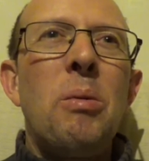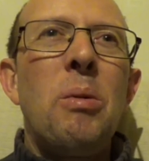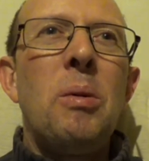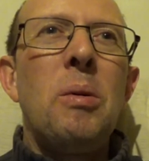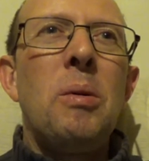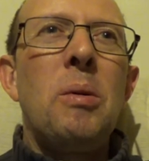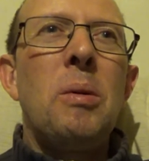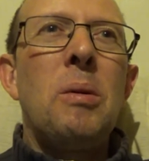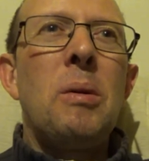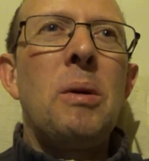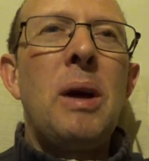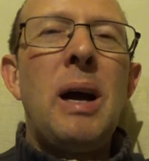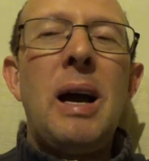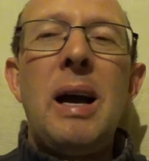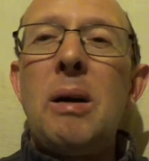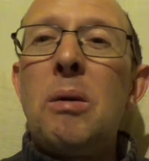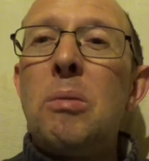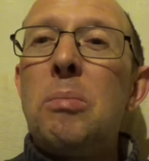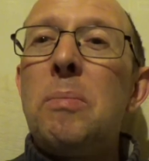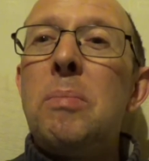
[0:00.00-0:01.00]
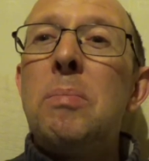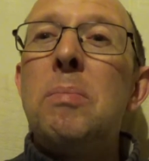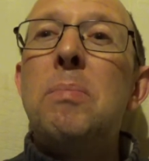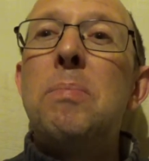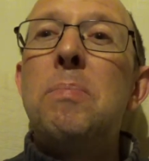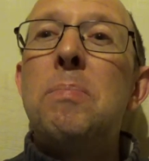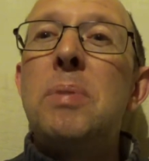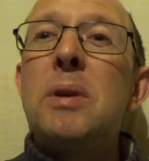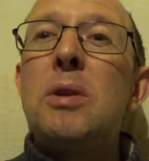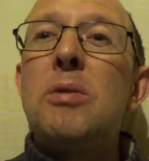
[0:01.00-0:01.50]
well, I'll
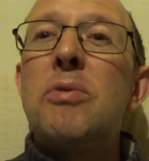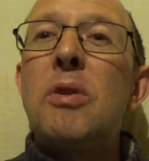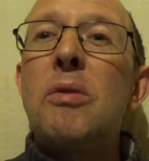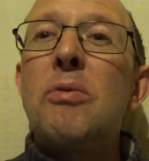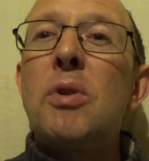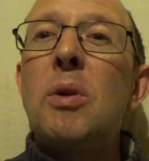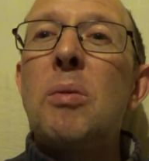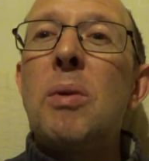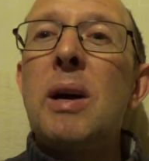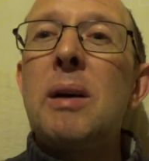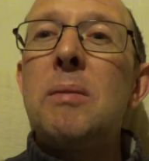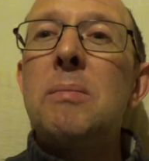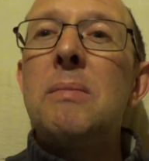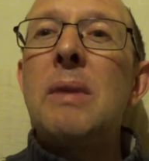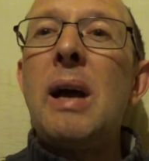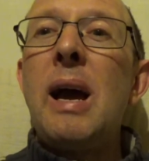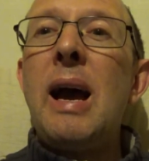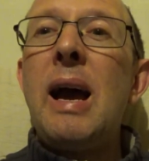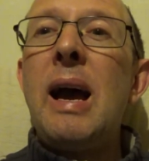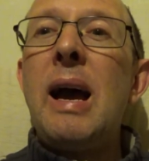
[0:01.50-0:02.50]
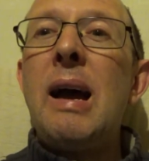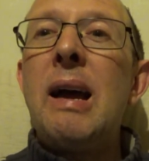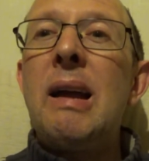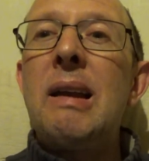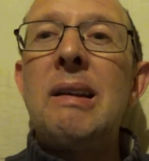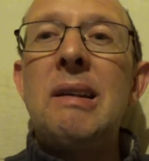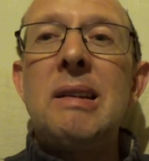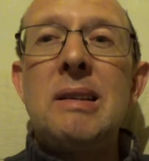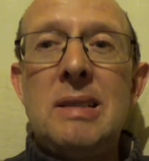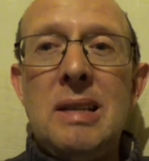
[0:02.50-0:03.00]
bid you fun farewell
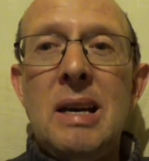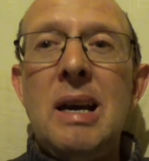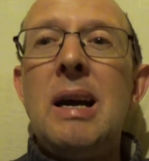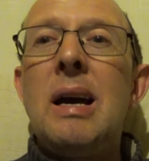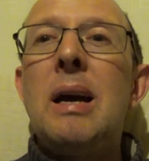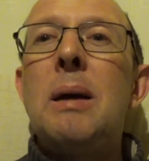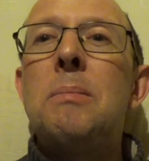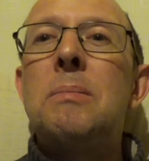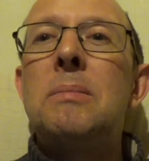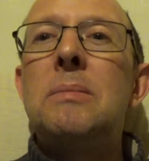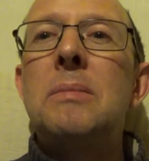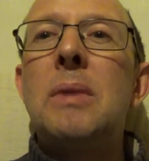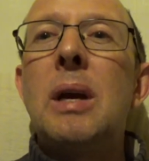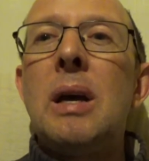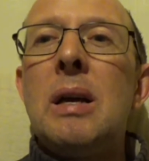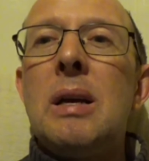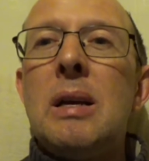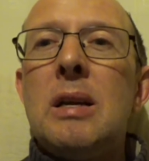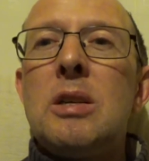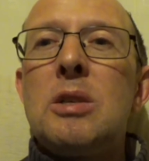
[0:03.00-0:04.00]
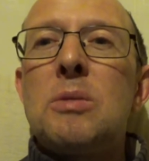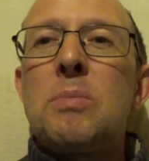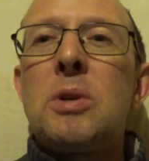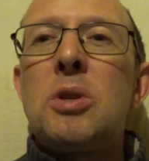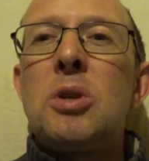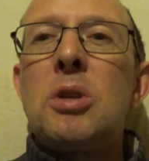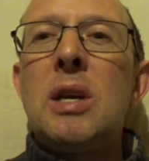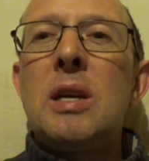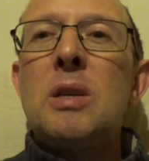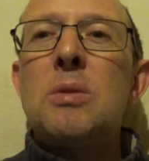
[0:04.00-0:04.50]
and um,
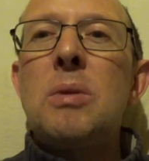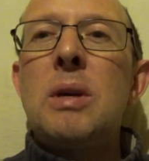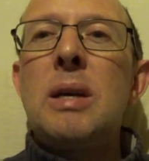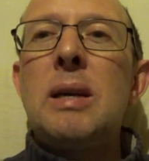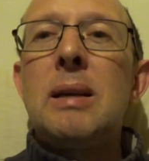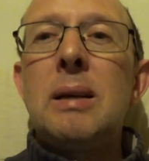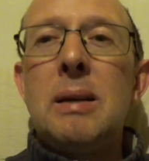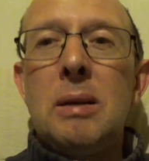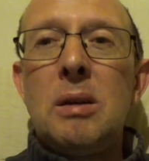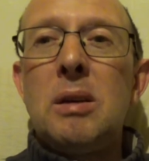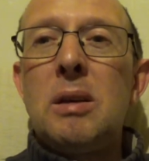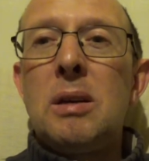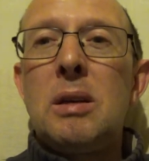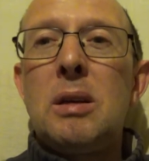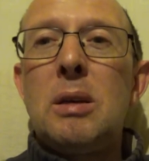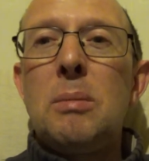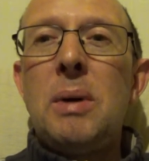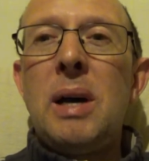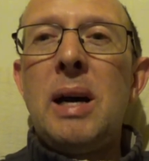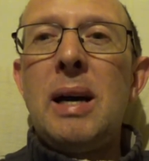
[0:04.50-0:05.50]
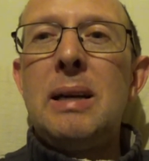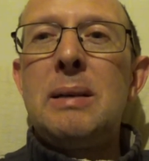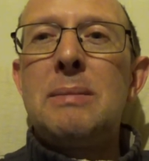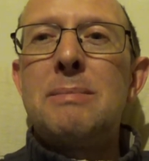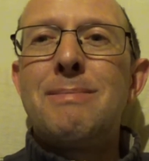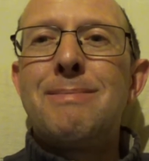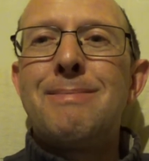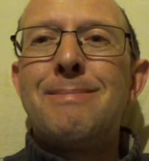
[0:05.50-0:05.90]
speak to you next week. Goodbye.